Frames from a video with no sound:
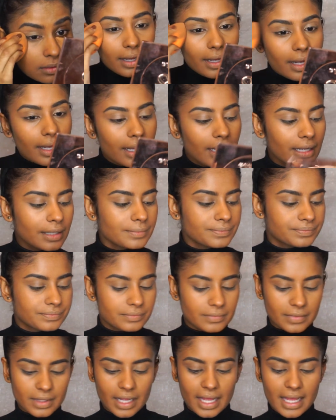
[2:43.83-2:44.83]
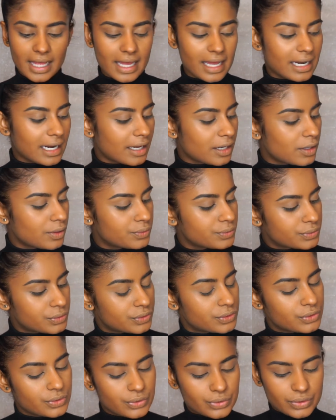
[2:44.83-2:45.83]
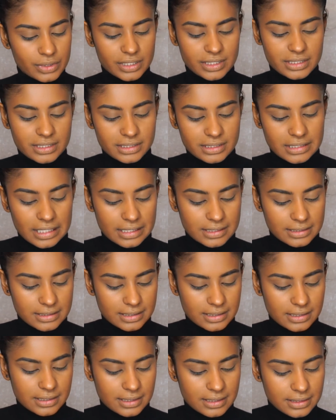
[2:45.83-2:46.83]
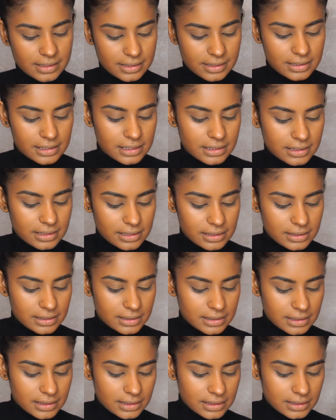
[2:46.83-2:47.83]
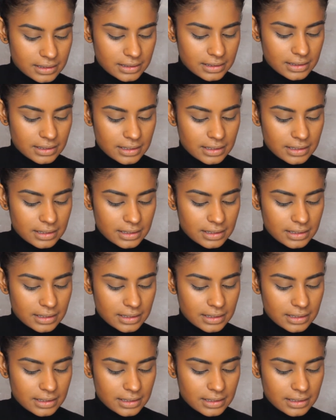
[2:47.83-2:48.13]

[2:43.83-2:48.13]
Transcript: Okay, and I'm going to set this.